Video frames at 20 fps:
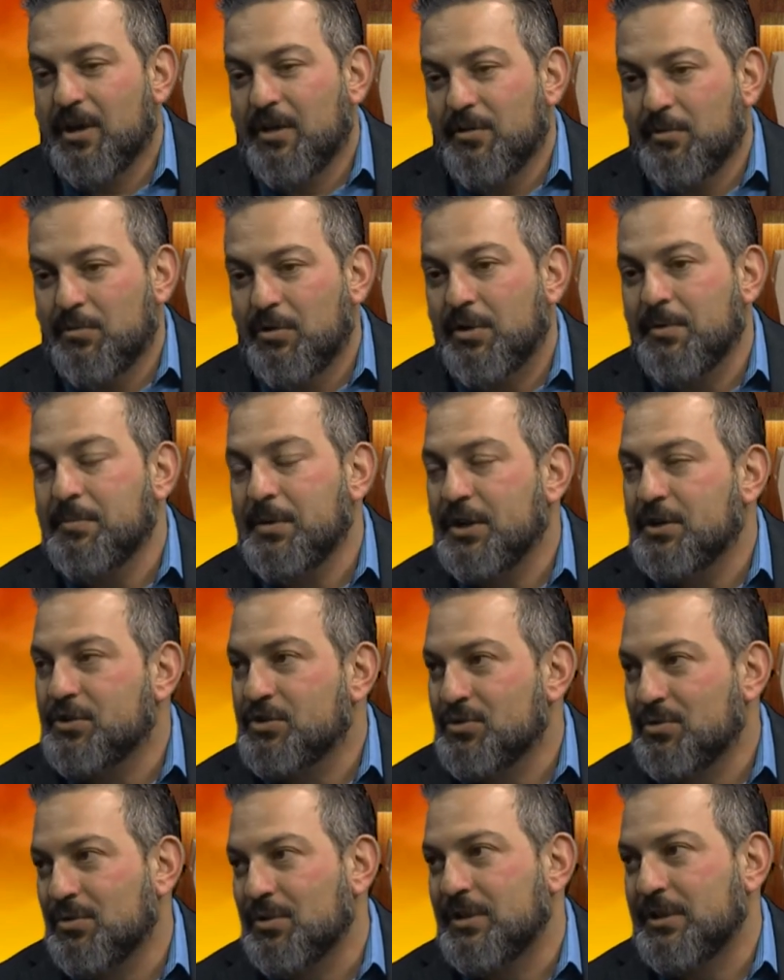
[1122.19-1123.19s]
you want to make
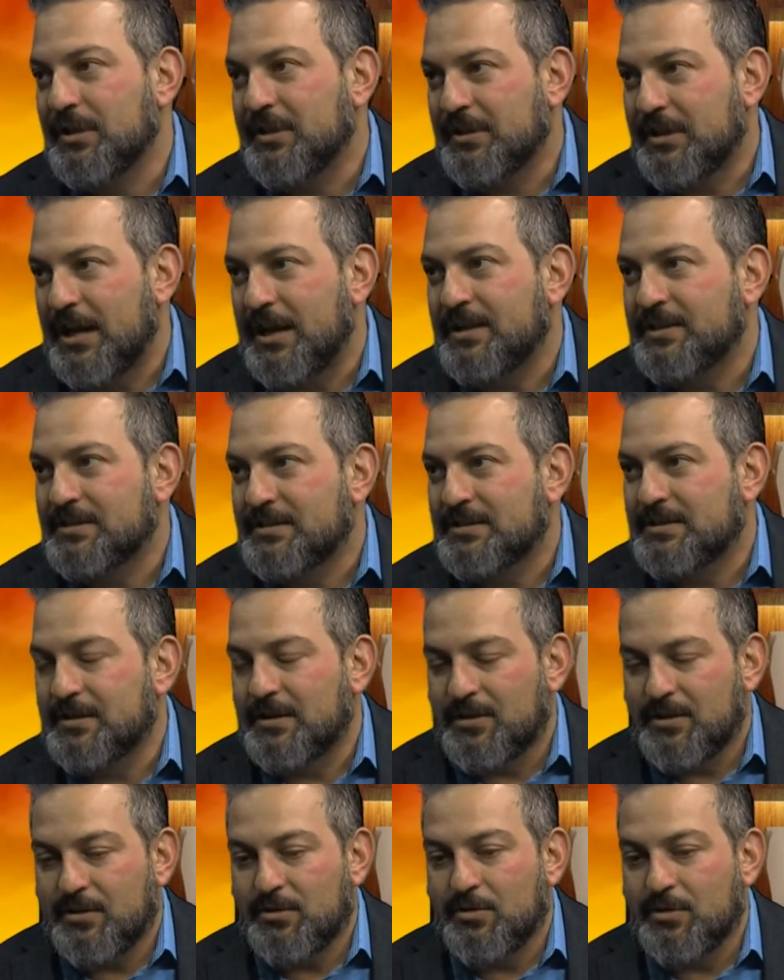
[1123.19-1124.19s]
sure that that's
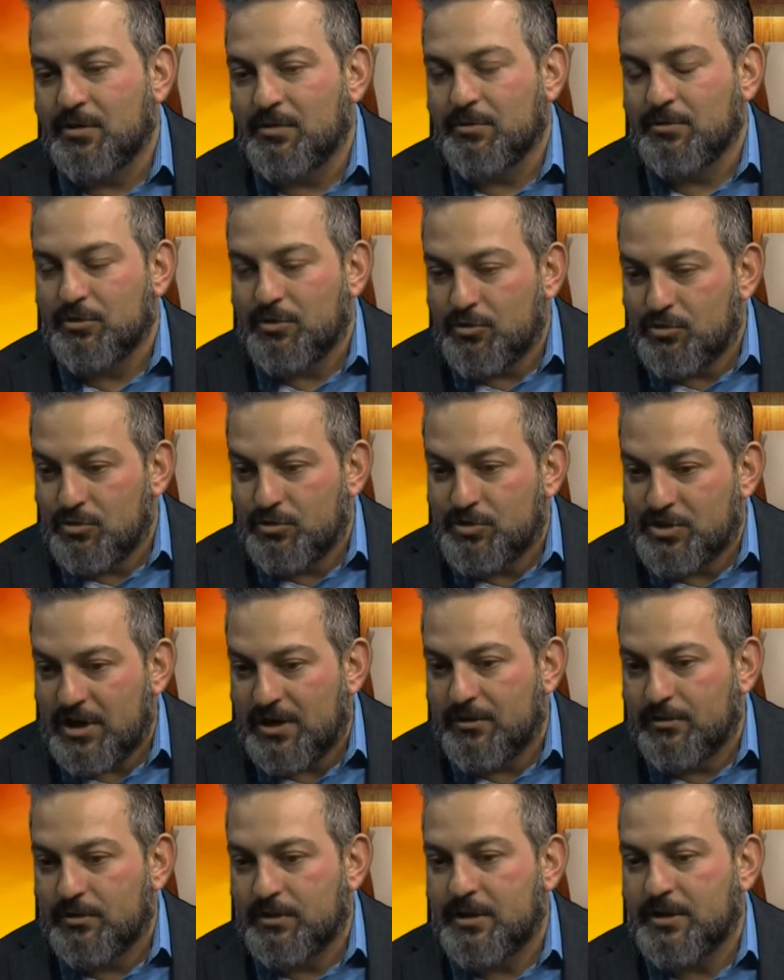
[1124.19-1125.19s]
uh, you know you
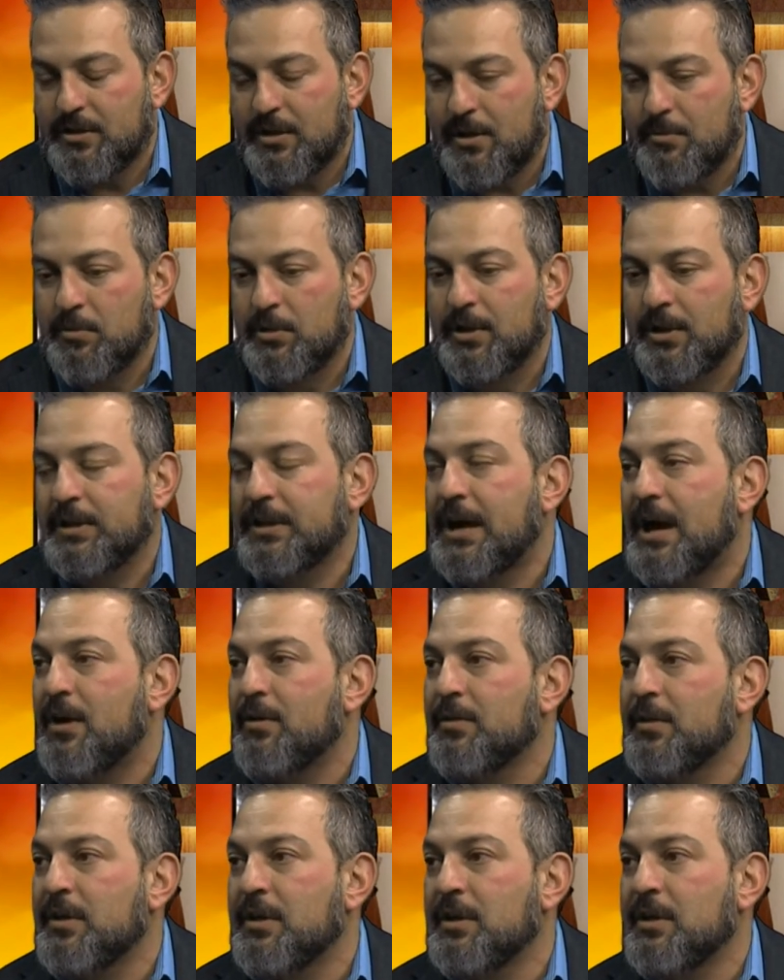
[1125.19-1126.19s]
generally they will allow
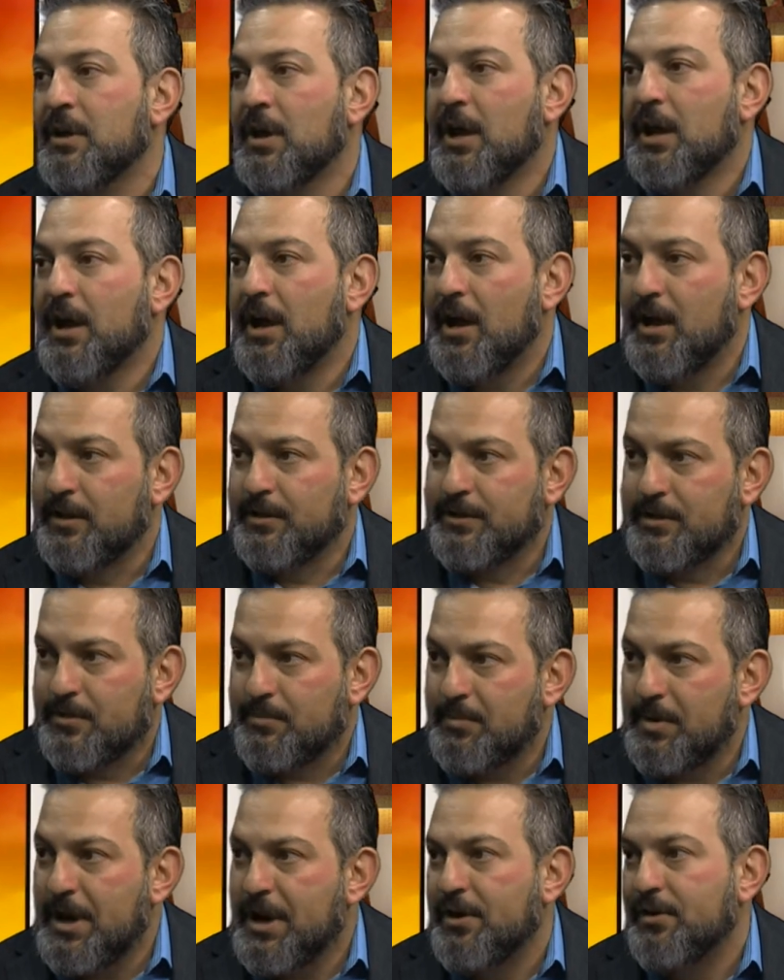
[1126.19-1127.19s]
the elder
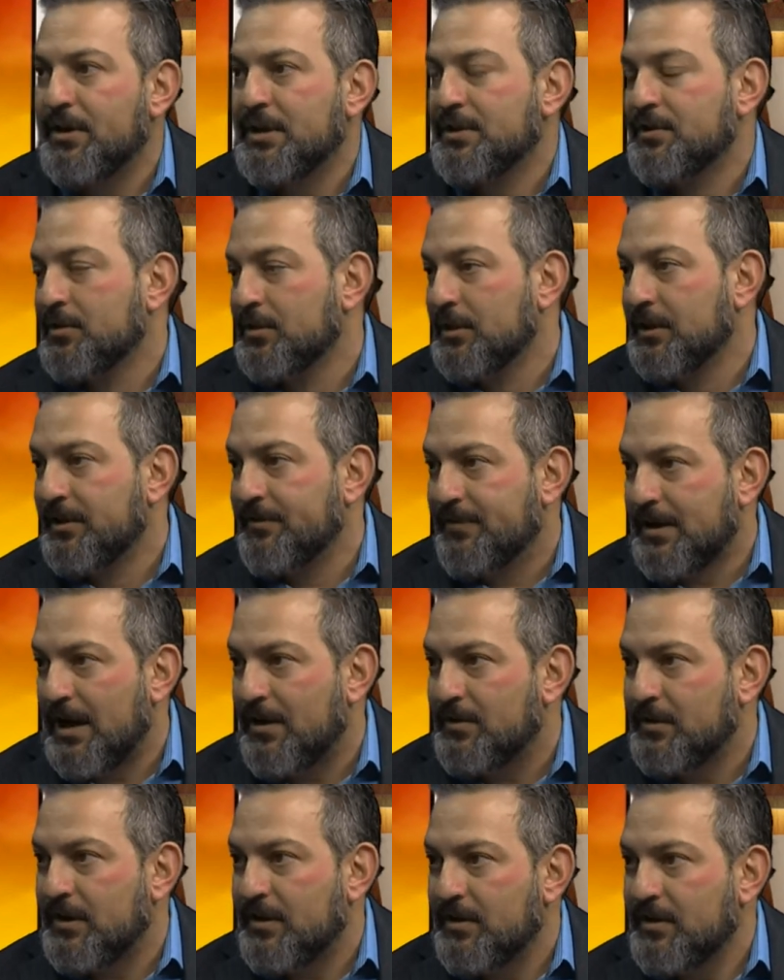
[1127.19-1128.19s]
parent to live
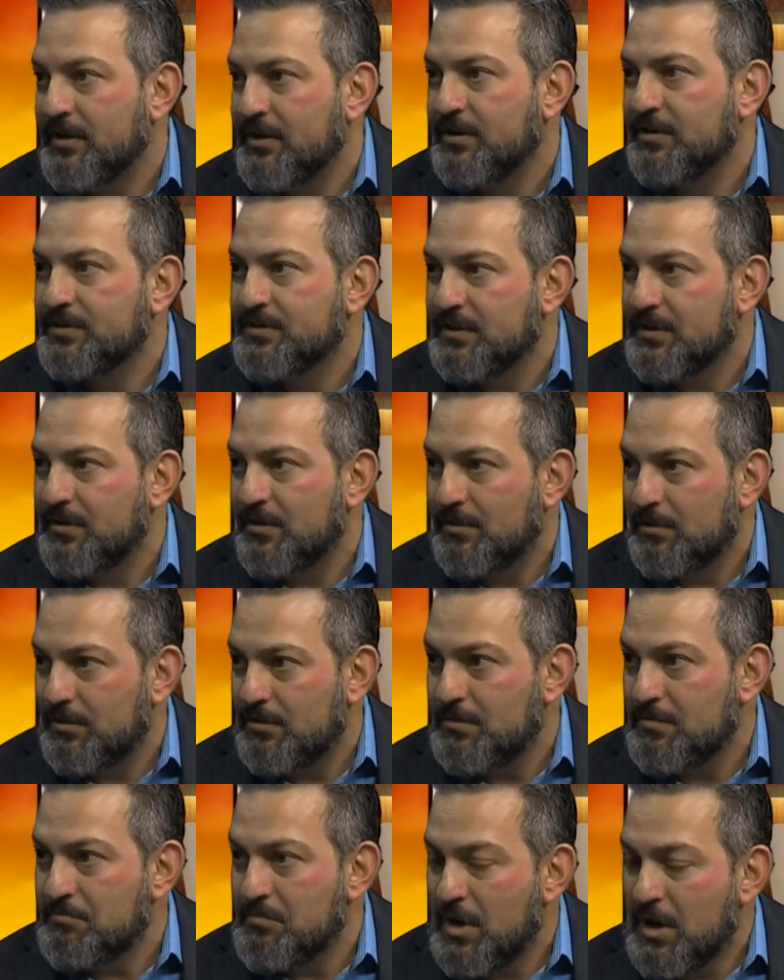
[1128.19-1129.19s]
out their years in the
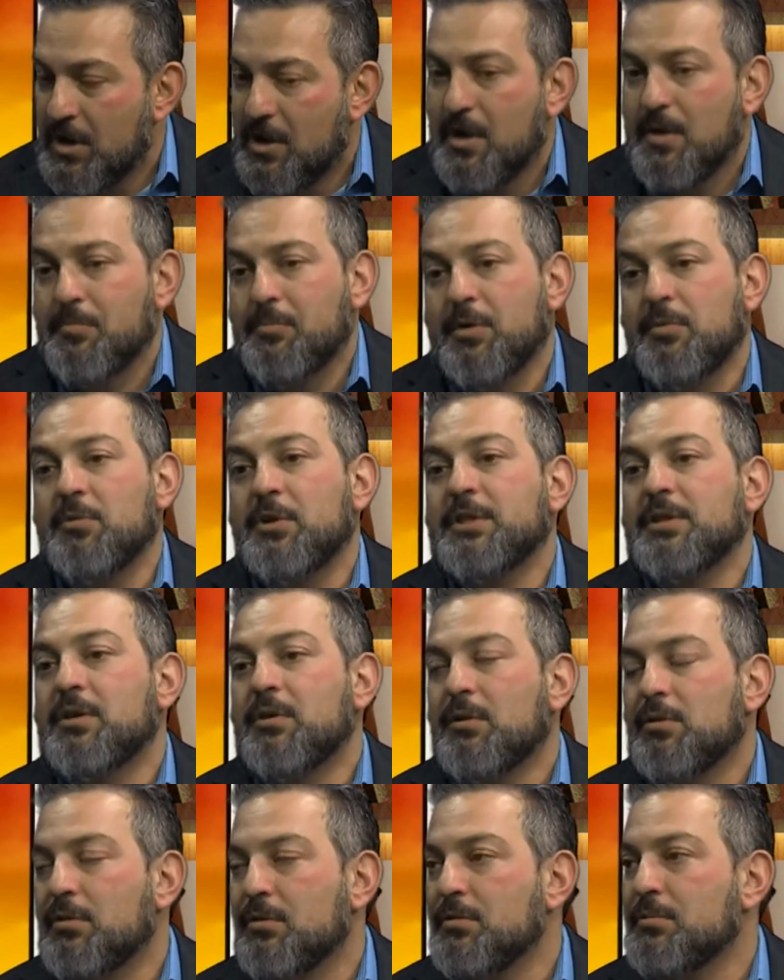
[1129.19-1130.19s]
home, but when the
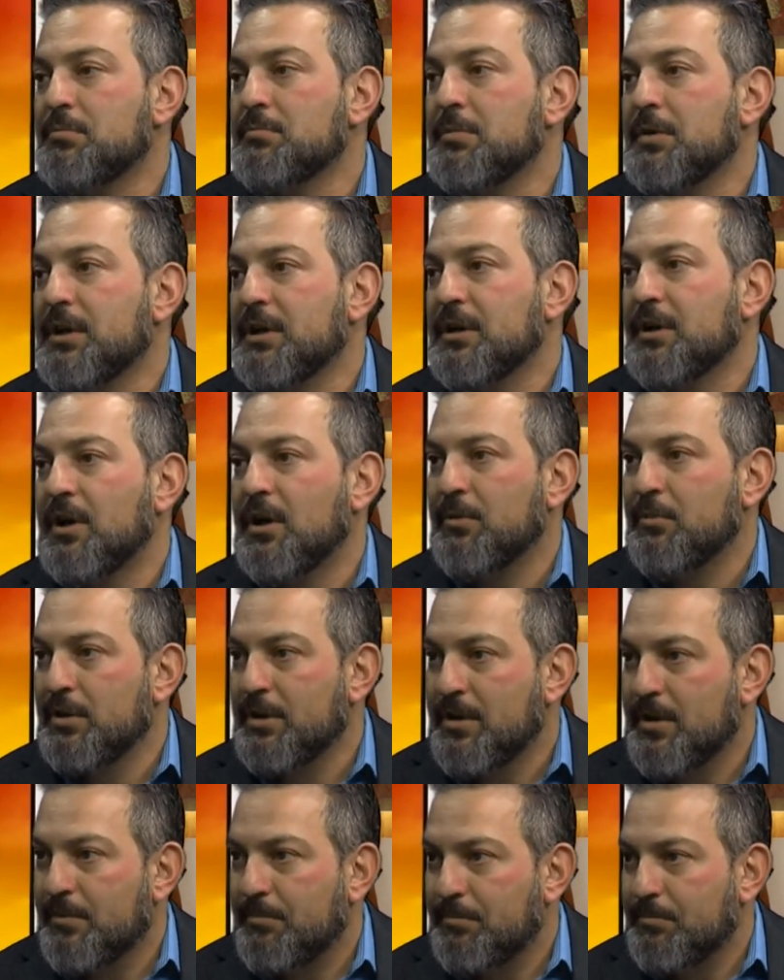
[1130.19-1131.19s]
home uh, when
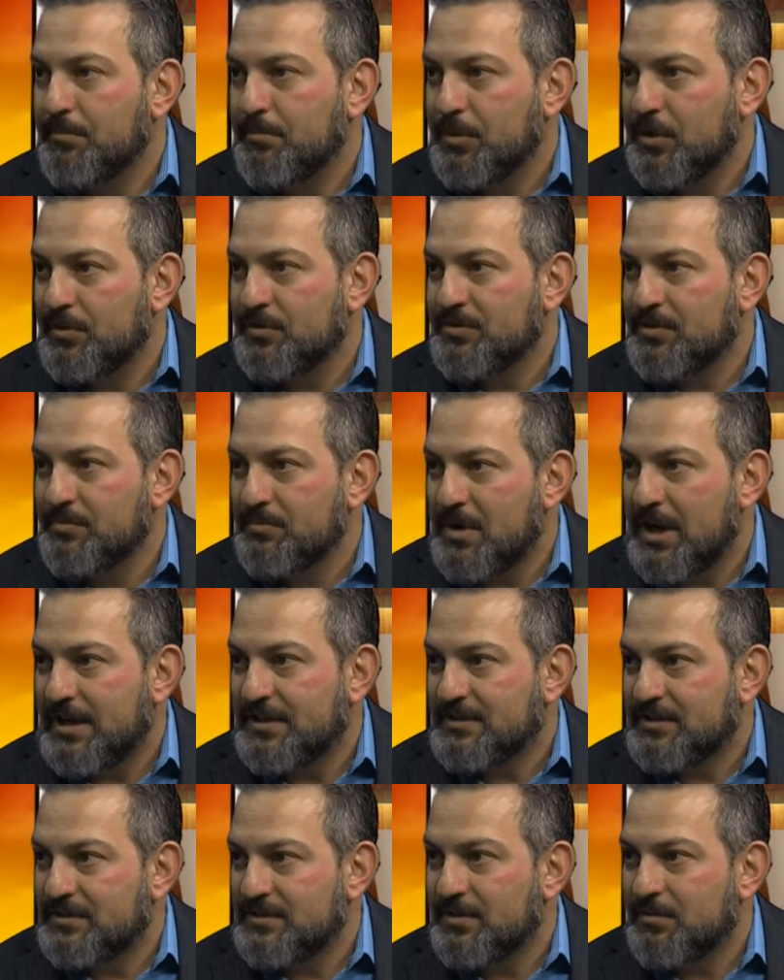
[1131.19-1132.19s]
that person
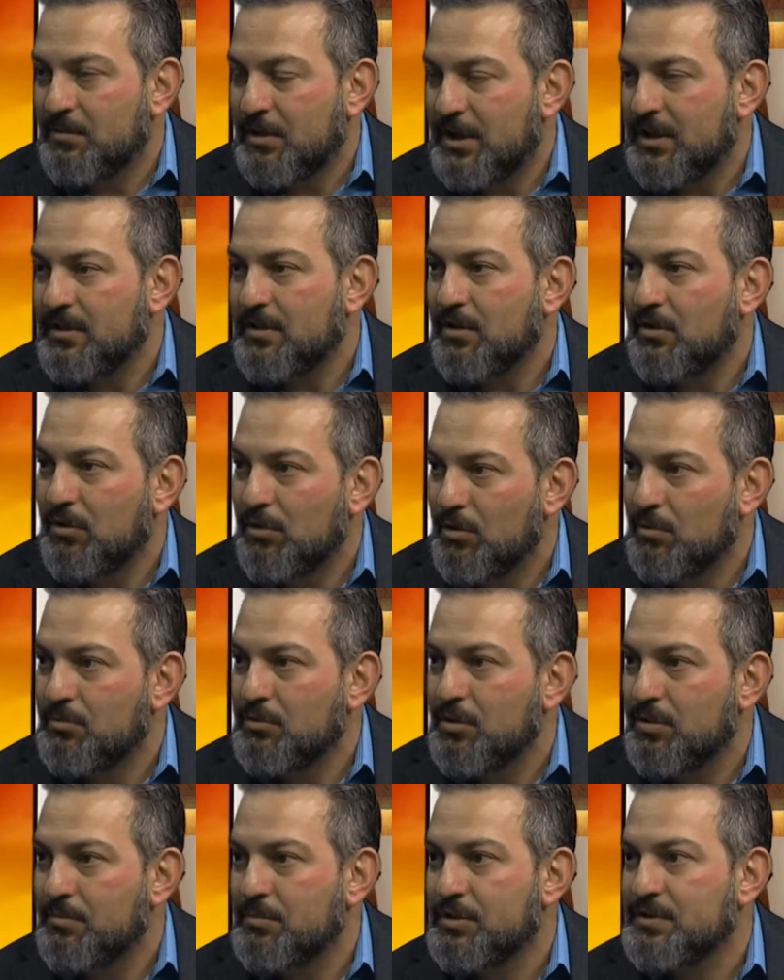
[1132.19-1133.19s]
passes away, the home
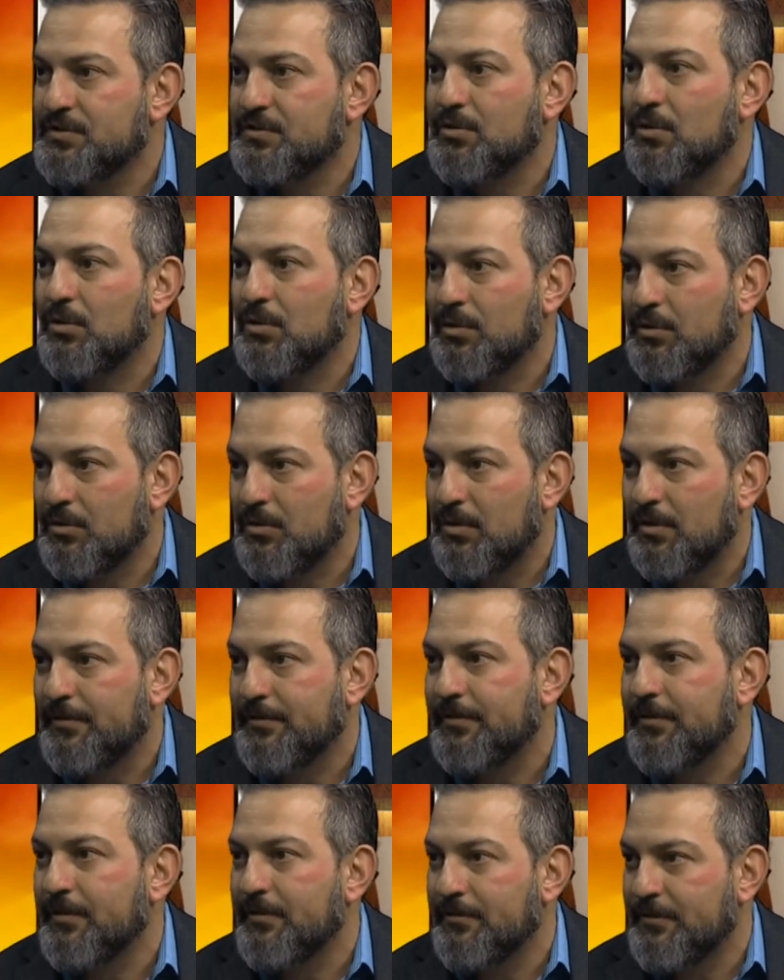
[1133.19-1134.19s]
could be sold
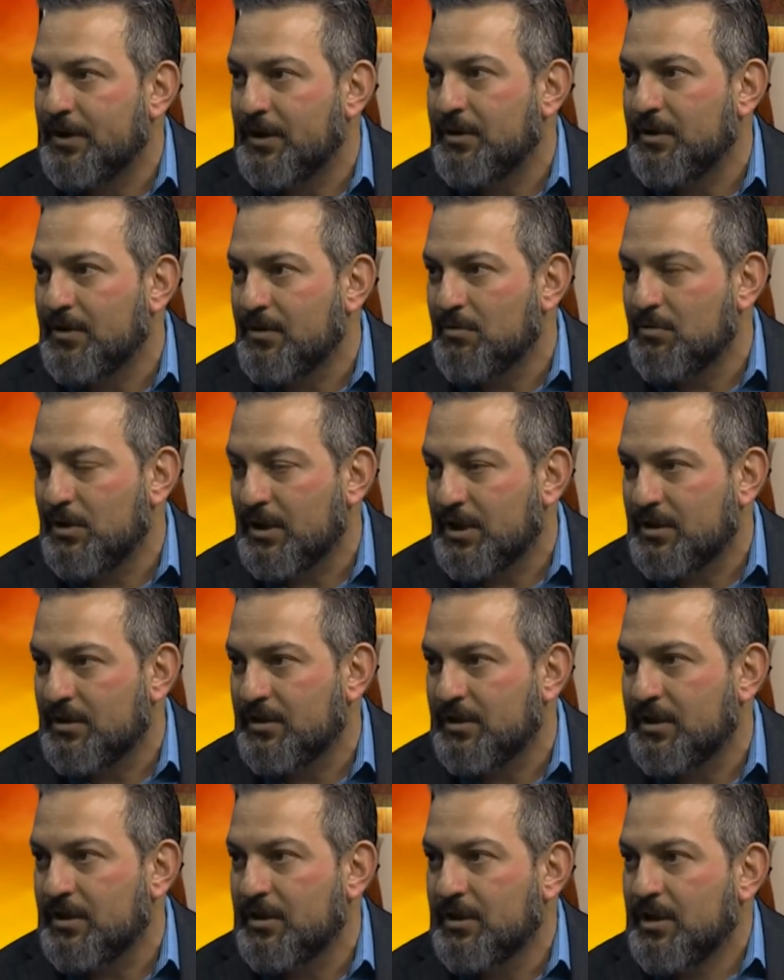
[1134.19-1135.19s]
off very
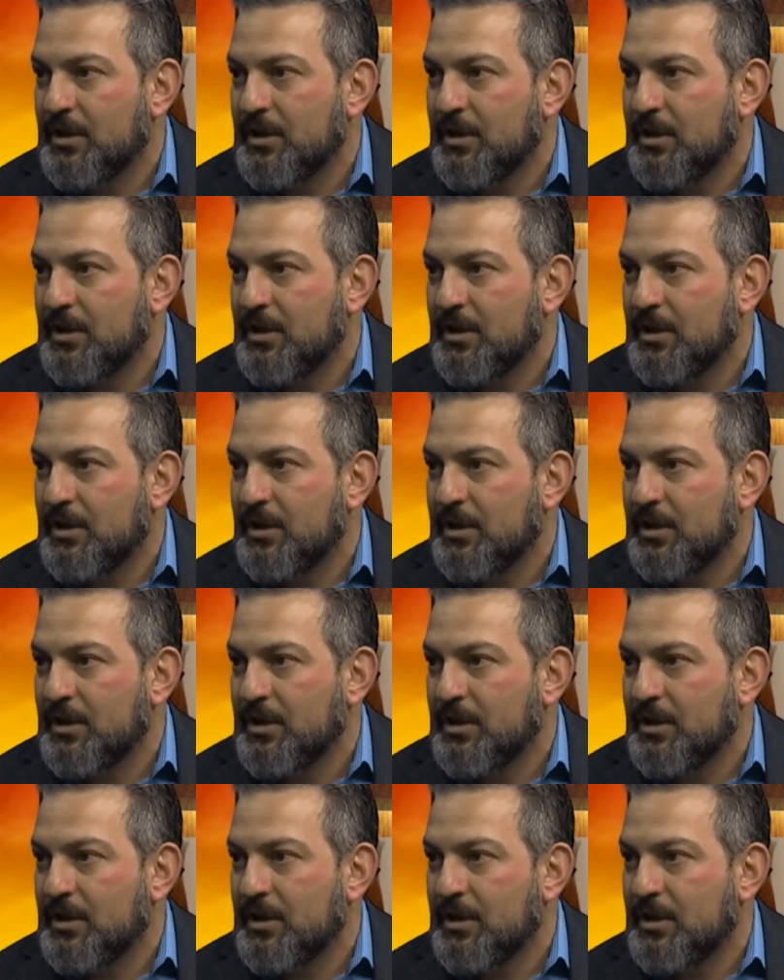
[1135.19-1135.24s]
quickly